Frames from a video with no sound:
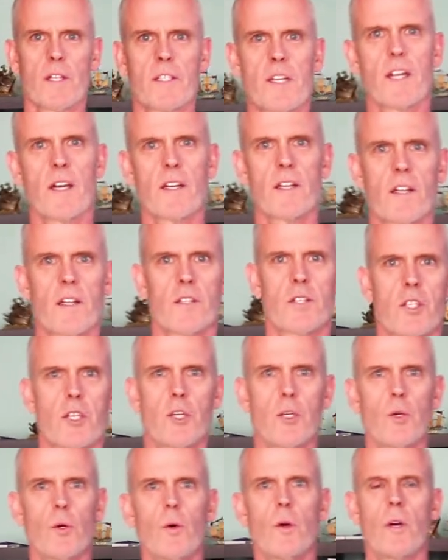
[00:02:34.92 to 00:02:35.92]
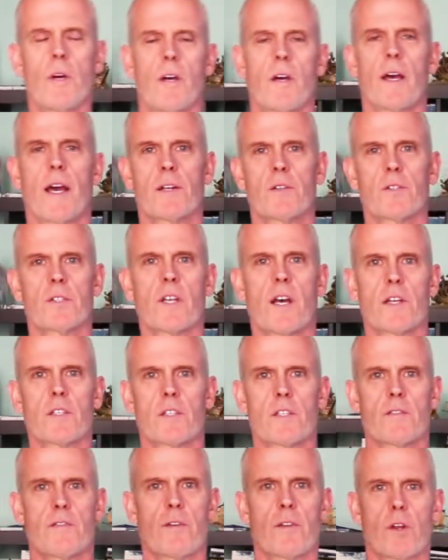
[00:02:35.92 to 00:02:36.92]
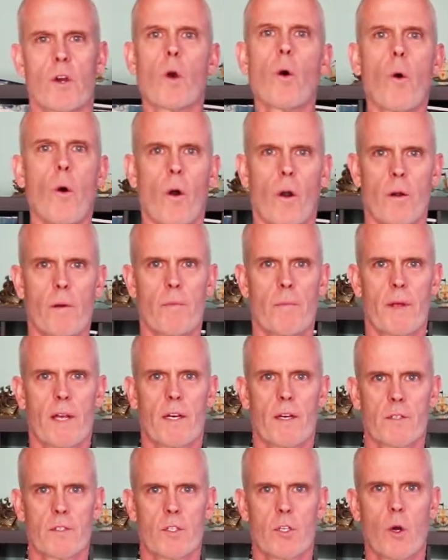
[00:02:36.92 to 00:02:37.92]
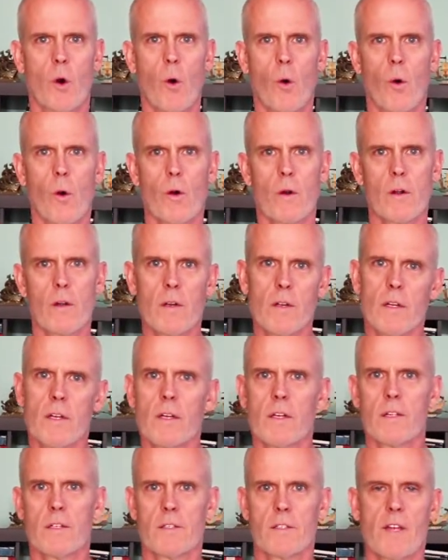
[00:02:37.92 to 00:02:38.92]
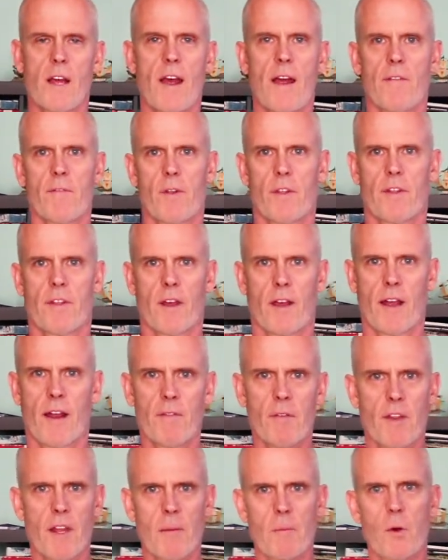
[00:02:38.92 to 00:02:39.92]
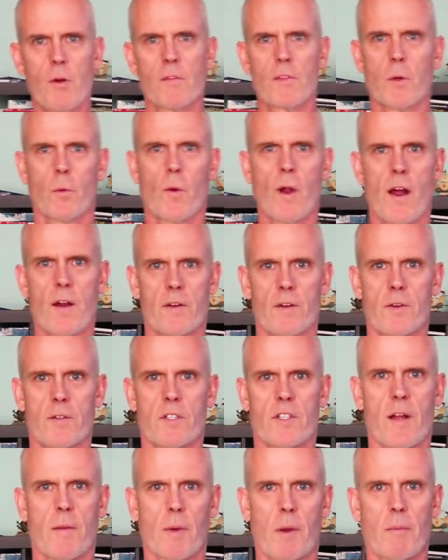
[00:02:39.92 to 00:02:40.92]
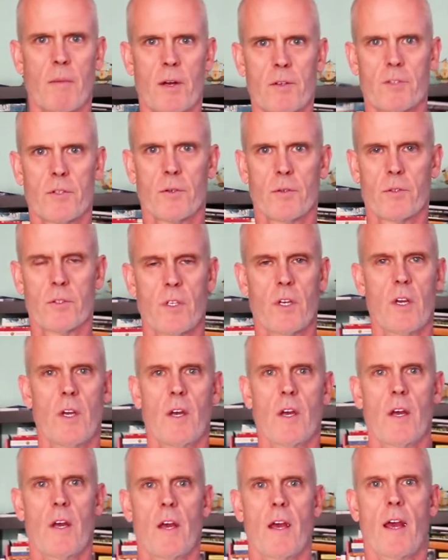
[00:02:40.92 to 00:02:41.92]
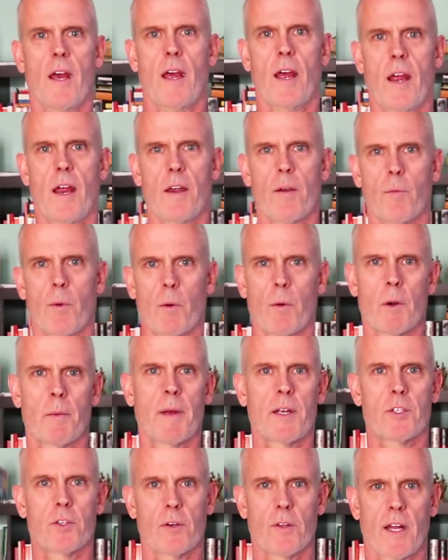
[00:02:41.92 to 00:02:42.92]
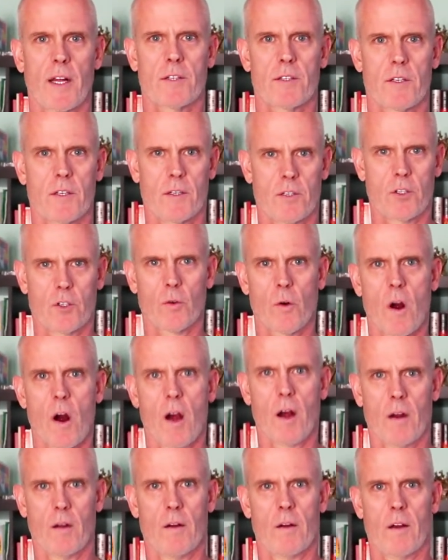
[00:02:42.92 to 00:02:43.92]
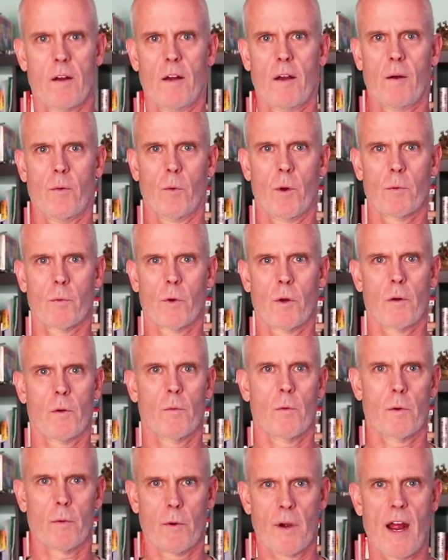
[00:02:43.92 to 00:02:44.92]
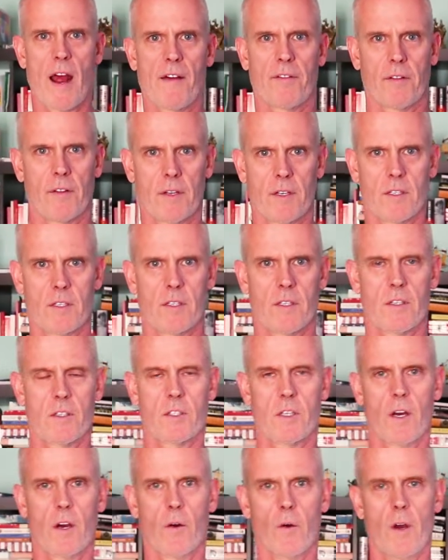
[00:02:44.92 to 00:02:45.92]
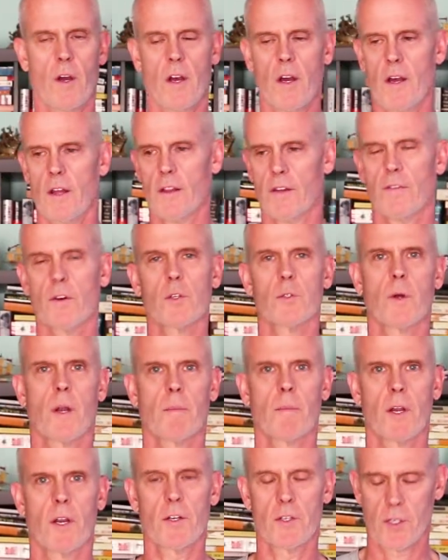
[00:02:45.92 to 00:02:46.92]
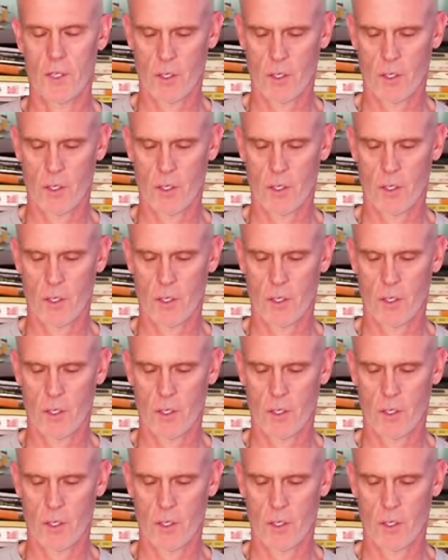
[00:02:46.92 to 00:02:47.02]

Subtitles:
let's get into 2 exercises for the core, because core is everything. Everything moves around your stomach muscles, and we want to make sure that's strong when we're athletes. So the first one I'm going to